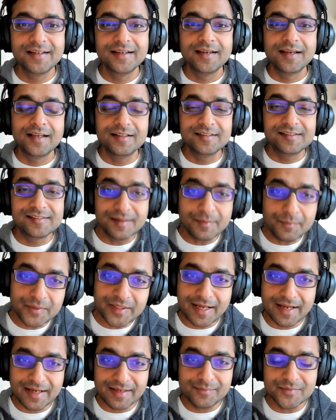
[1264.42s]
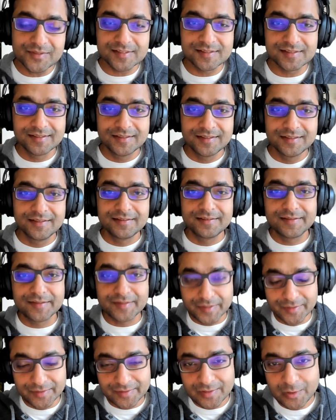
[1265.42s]
and sometimes the
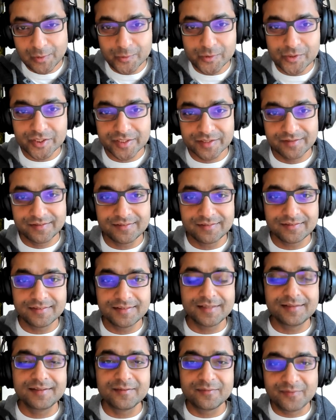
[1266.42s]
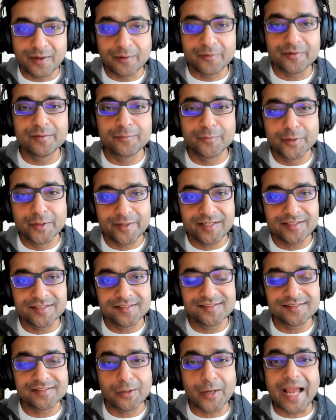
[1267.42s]
conclusion that the founder would reach
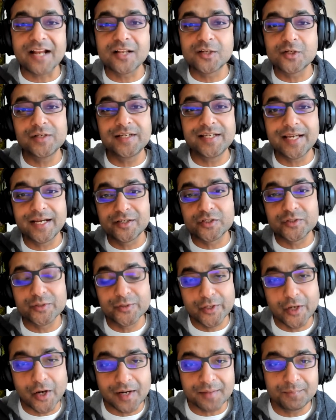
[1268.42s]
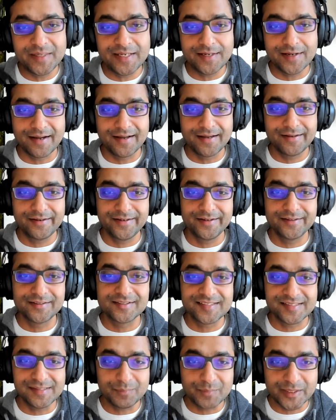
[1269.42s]
is actually i should not be hiring a
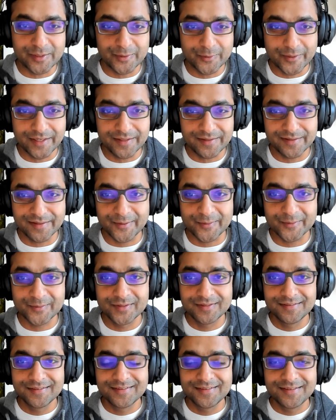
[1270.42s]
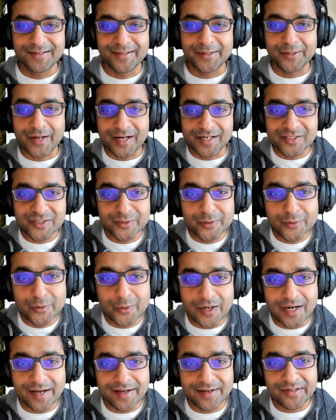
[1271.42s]
cpo right now you know i should
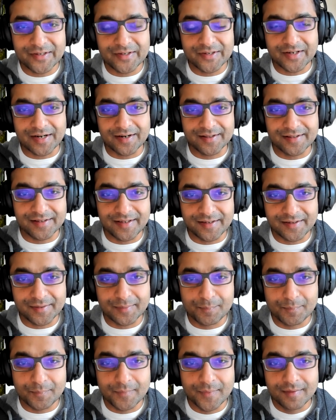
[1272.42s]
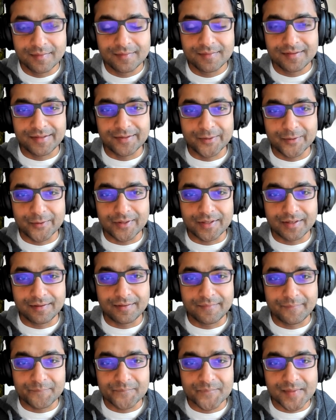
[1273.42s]
go hire a kind of like a um, you know
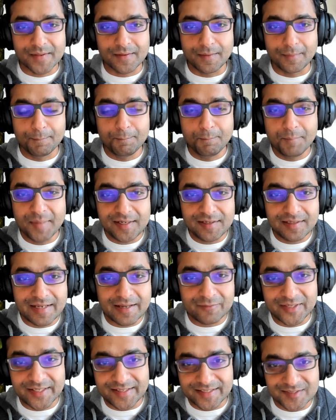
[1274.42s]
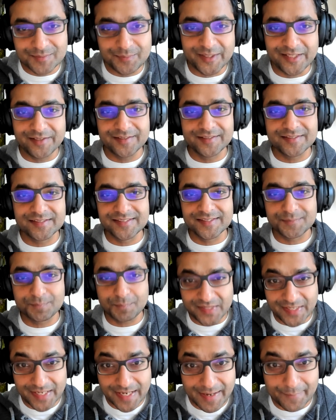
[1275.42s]
um, a mid-level experience
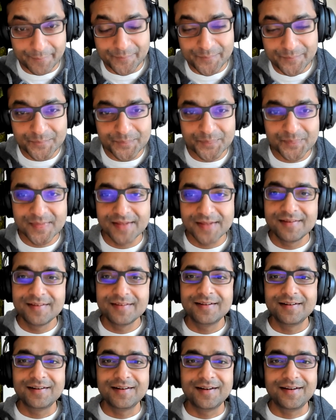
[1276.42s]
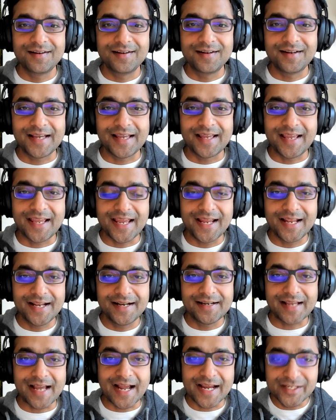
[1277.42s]
pm uh,
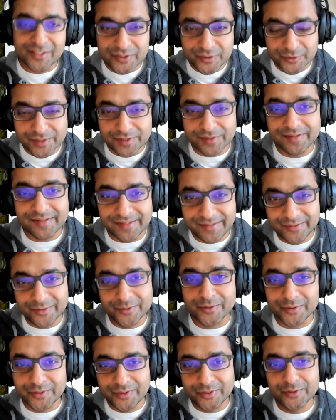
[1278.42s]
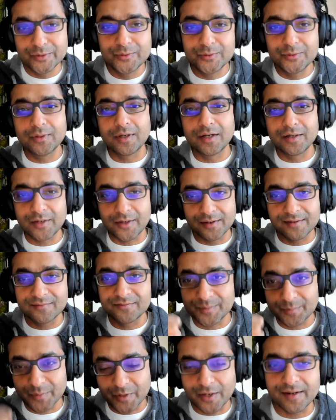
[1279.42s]
and I should continue to do a lot of
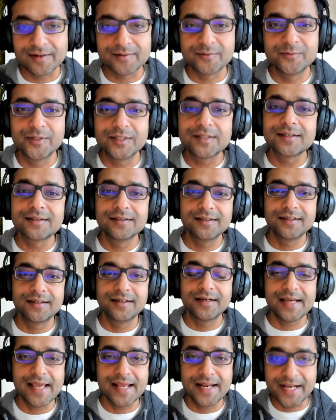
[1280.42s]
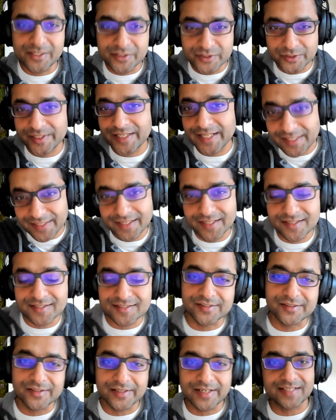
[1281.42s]
the product work uh, and I should delegate
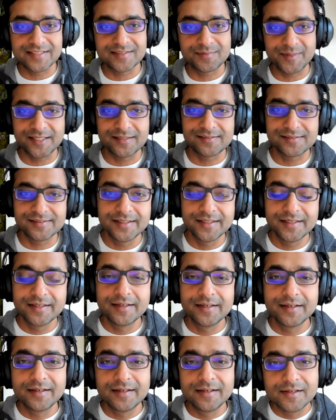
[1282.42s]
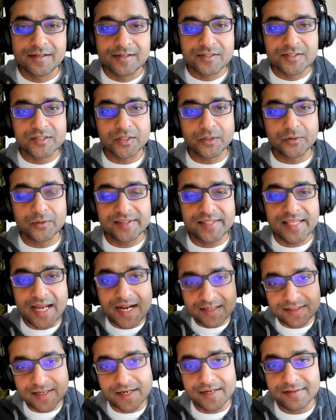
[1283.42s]
certain aspects. So
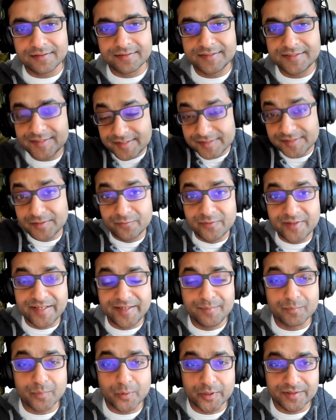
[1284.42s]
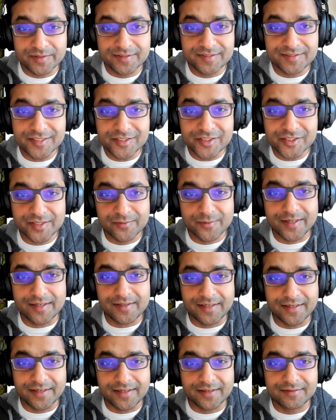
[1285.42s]
that kind of this is a very important decision, right?
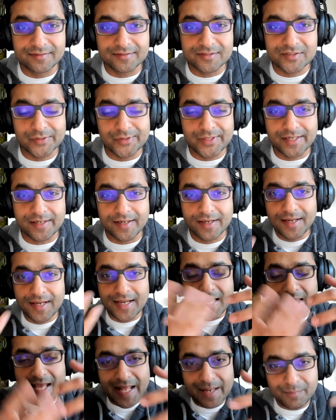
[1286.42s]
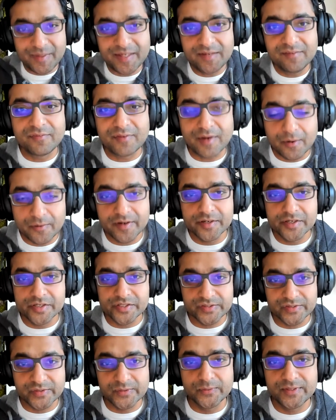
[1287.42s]
Like, and so like helping
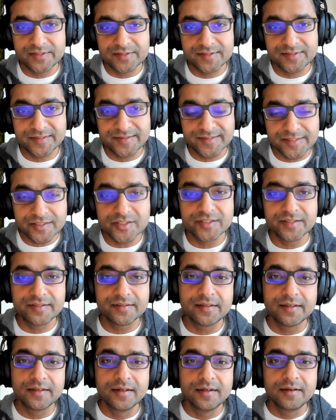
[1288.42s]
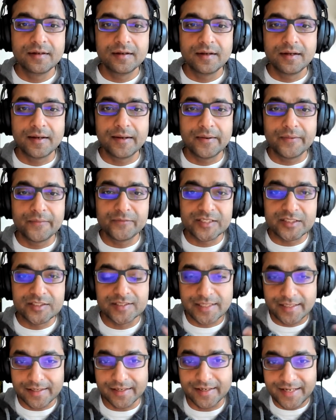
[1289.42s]
founders through this decision, uh, which
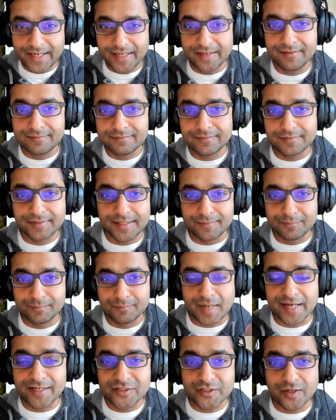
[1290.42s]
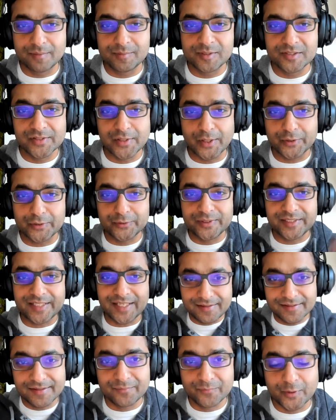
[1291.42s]
like again, like my job is not to
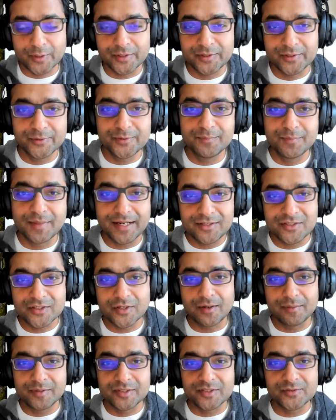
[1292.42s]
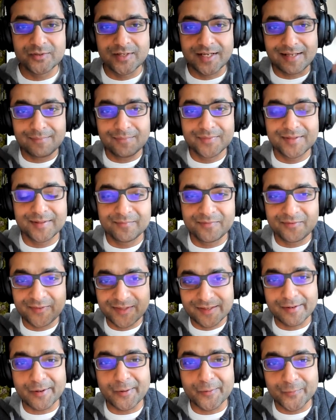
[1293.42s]
tell them what to do. My job is to help them
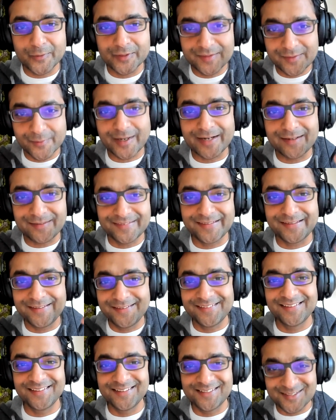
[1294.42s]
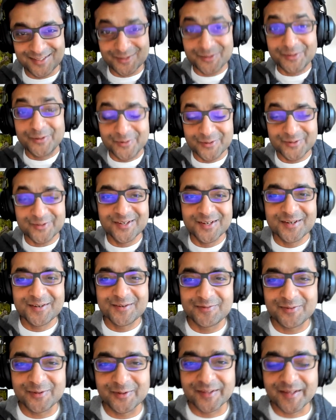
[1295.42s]
figure out what the right thing is to do
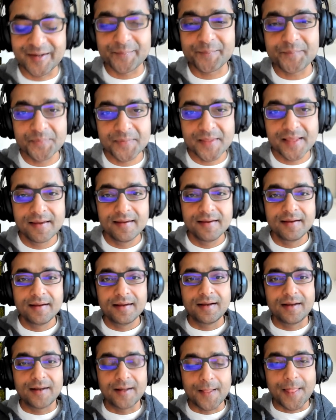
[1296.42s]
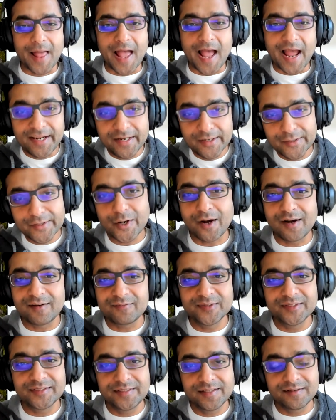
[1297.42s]
for them. Uh, I heard
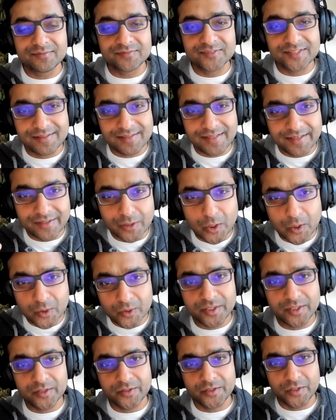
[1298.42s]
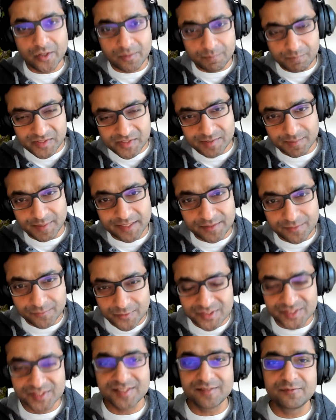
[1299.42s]
often enough that like, oh, you know, your perspective
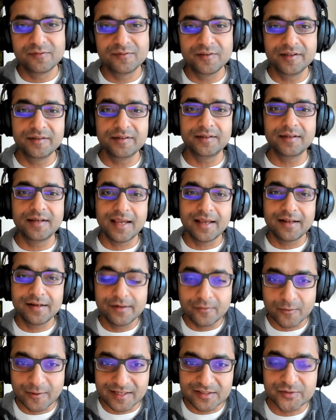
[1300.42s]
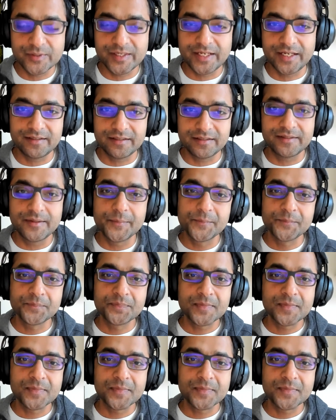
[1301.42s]
was different and it resonated.